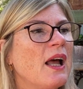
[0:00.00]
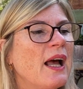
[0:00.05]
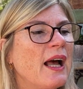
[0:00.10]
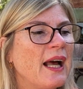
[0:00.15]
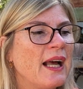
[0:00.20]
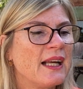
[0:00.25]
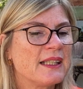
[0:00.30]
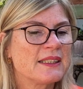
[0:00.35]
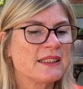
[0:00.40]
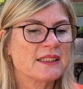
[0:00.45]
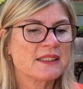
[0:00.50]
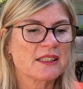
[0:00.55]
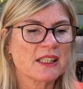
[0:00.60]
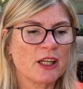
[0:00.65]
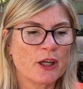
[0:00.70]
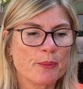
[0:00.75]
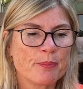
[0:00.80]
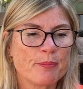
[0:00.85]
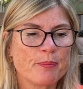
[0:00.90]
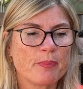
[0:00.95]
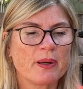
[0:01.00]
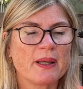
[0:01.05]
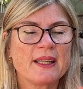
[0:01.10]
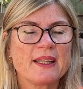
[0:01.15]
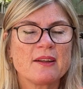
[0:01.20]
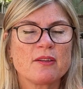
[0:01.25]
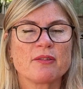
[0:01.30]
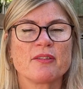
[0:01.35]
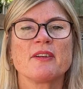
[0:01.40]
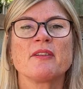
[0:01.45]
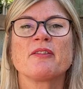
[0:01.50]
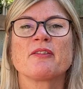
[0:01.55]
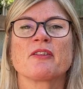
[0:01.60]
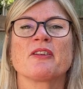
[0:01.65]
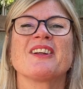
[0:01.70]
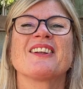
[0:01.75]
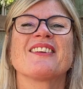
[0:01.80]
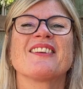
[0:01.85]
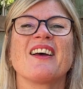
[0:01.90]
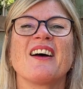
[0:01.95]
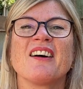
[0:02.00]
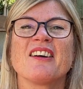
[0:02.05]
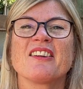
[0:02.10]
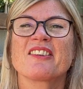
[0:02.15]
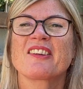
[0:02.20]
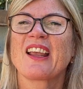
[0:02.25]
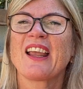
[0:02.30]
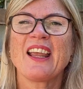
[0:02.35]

and please feel free to ask